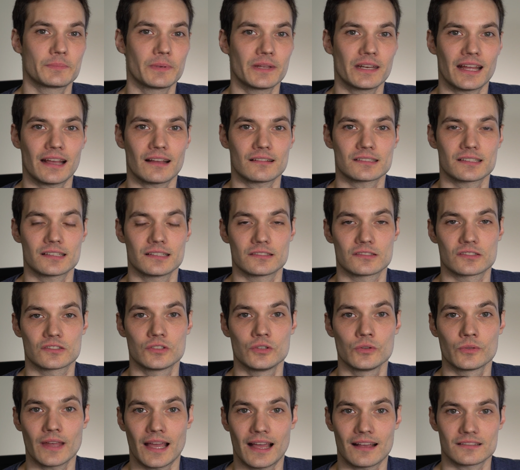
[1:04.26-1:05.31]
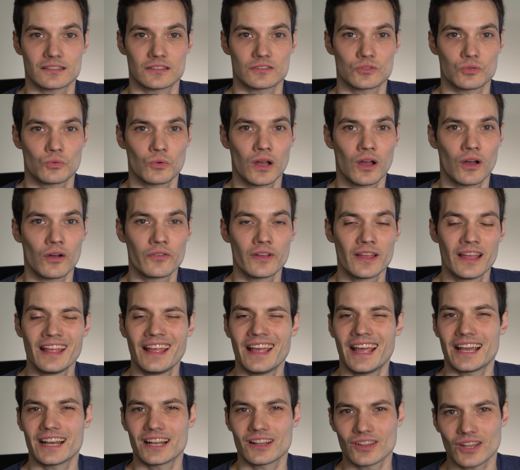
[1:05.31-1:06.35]
been out since 2012,
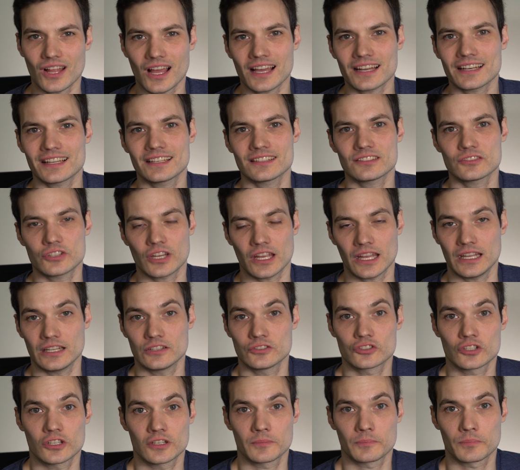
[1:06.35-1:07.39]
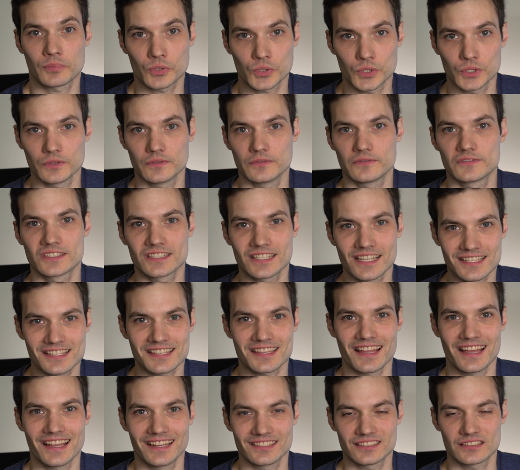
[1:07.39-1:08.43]
and a lot has changed and improved since
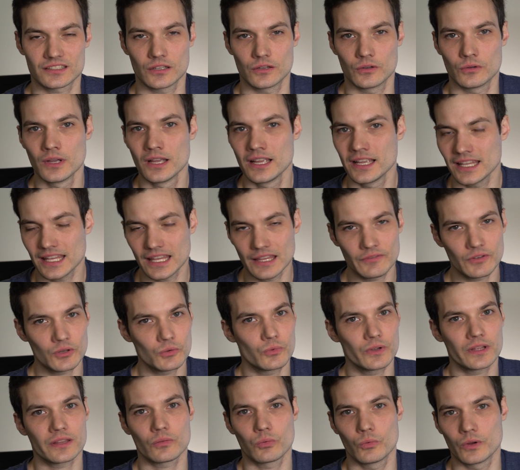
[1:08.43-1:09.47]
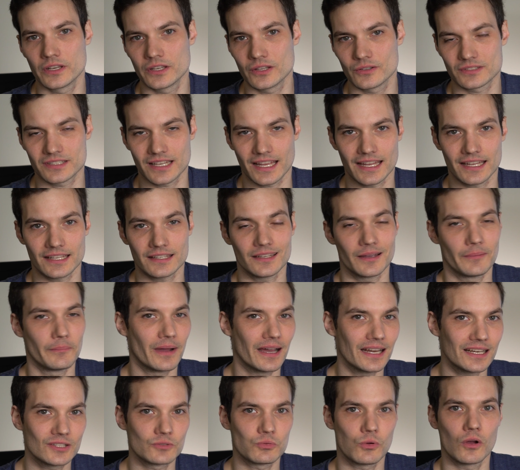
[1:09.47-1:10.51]
then. So even with Windows 8, you
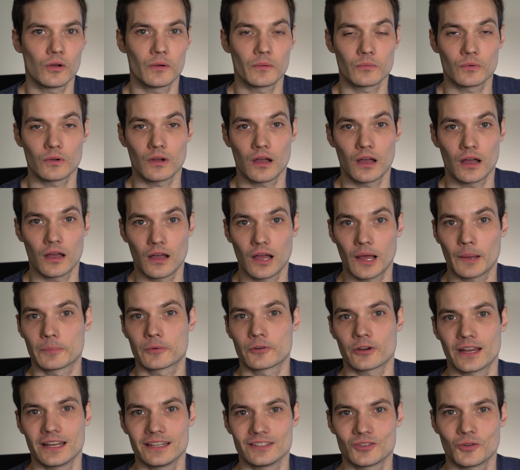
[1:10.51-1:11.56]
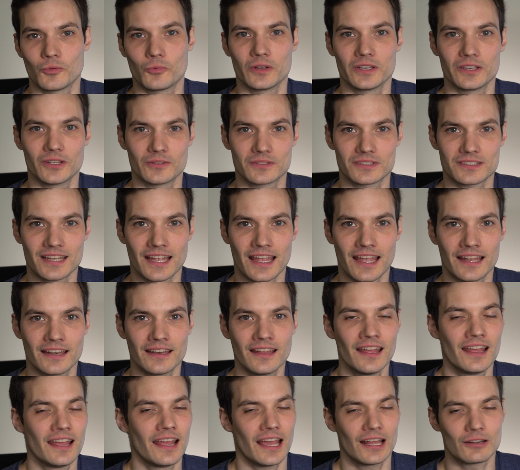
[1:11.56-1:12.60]
might as well uh, upgrade to Windows 10
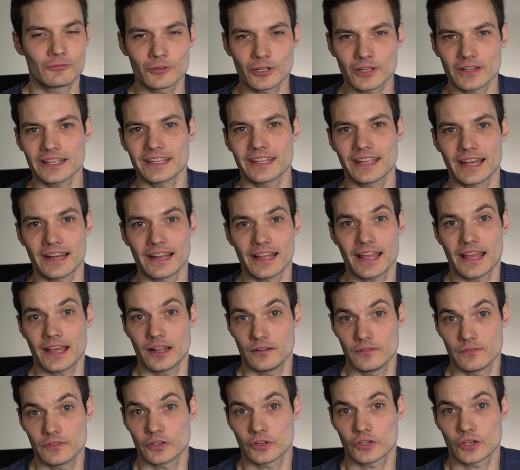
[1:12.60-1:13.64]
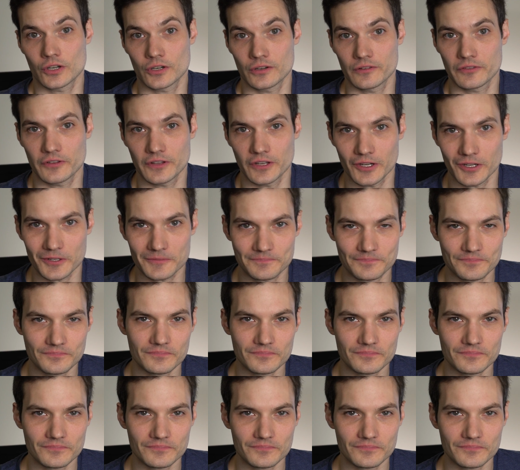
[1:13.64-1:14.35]
and really get ahead of the curve here.